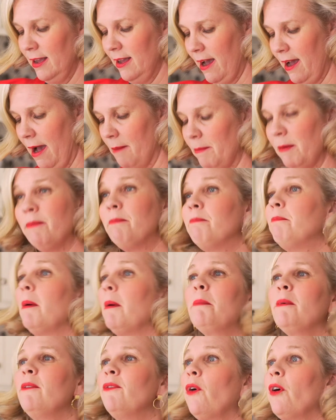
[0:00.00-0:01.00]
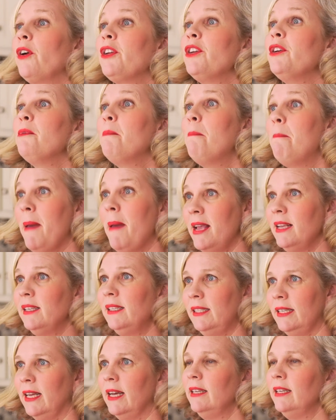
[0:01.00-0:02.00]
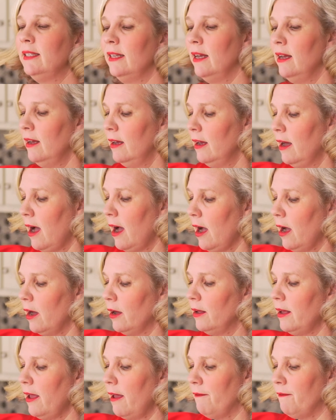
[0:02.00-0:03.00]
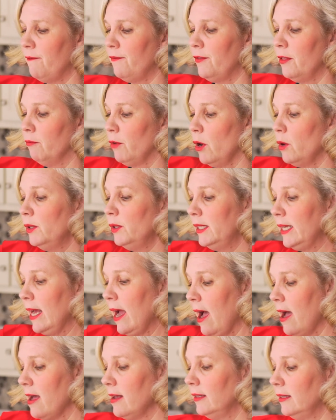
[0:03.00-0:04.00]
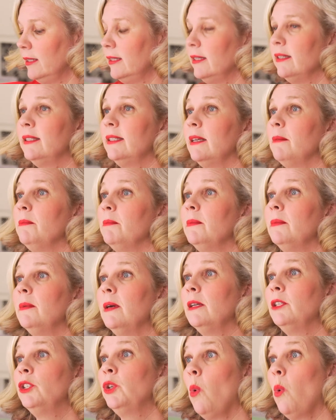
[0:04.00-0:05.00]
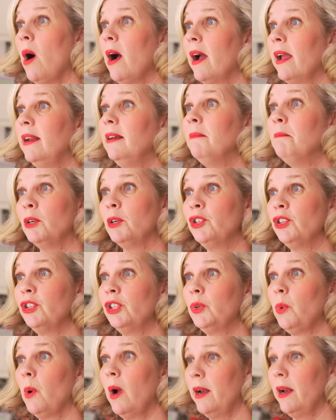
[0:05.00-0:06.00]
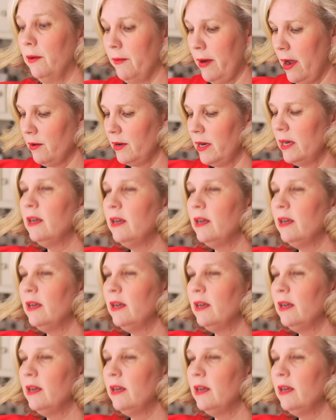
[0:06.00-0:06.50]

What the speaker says: But before you baste it, if the roast has some twine, butcher's twine around it,